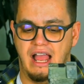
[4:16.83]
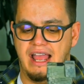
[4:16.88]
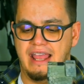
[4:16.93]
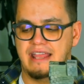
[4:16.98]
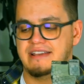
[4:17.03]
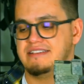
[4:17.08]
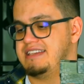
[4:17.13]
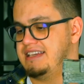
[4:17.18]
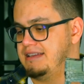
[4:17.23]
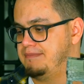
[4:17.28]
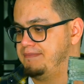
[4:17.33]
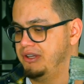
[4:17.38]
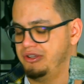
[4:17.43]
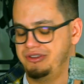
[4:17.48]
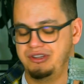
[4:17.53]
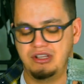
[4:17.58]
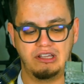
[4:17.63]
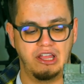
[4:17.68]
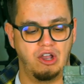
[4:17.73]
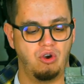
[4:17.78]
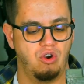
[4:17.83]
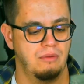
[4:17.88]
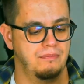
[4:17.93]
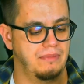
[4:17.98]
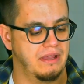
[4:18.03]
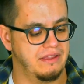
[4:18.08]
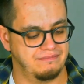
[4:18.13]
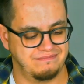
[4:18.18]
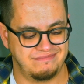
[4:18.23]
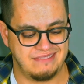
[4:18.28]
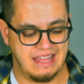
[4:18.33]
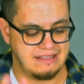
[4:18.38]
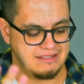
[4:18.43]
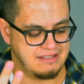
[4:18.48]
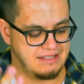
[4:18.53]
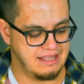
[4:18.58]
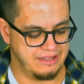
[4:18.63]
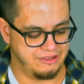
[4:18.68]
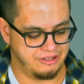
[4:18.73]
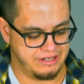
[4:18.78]
I did build the lower, but
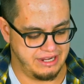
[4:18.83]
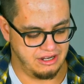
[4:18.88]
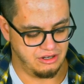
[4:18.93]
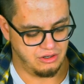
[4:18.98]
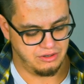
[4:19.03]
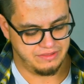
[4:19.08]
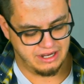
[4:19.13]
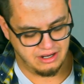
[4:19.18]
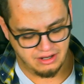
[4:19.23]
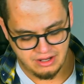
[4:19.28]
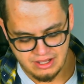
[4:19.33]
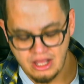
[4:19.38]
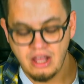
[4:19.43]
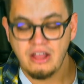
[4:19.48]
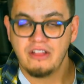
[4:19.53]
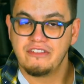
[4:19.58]
that's neither here nor there.